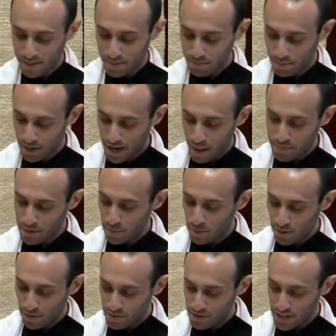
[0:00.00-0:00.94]
Perhaps he
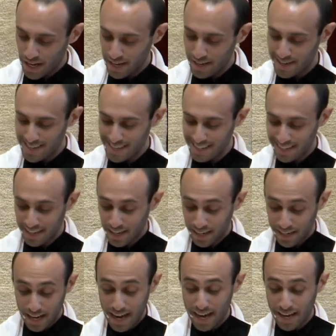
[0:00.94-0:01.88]
would have said,
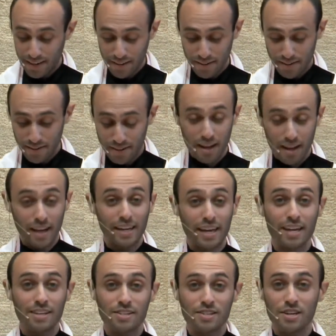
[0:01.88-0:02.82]
God, I
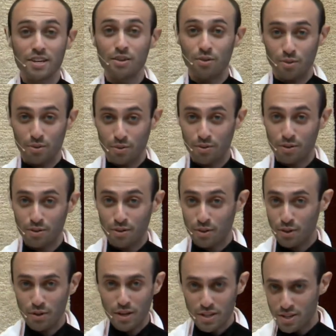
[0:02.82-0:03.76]
can't see you.
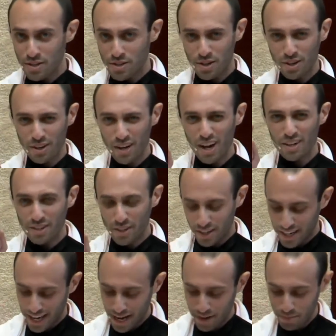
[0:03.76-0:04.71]
You need to turn on your
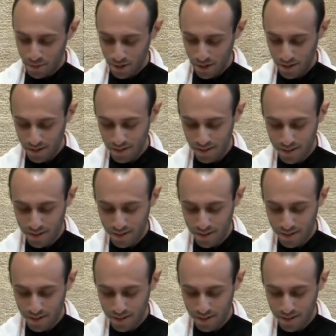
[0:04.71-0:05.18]
camera.